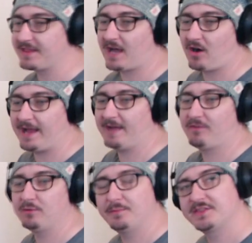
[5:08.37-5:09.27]
get that
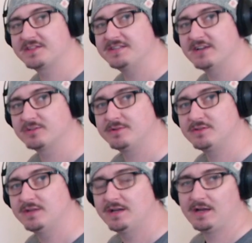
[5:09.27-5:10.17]
hi-hat falling with the snare drum
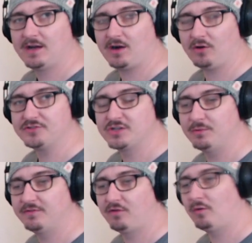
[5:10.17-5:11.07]
and, on
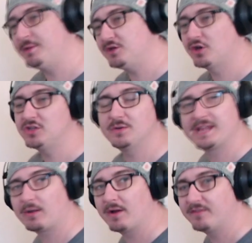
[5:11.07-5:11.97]
2 and 4, but you could do
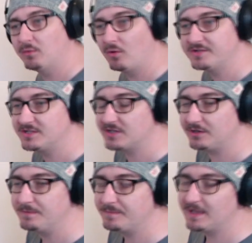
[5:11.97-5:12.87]
it that way if you wanted
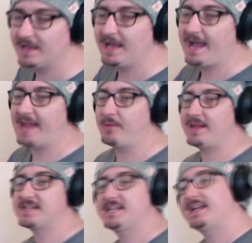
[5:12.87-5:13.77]
to.
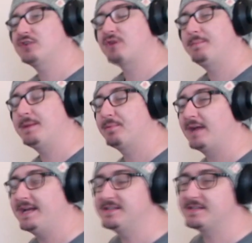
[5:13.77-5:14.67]
Anyway, let's hear that drum beat
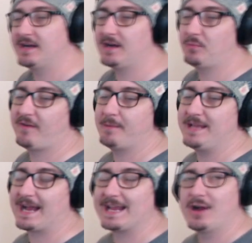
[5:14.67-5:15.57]
played without
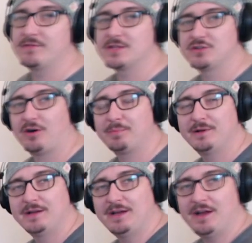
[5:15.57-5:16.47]
me yakking over the top
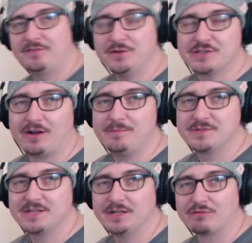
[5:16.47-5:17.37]
a few
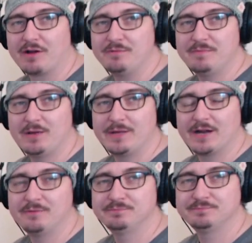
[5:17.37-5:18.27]
times in a row. Here we go.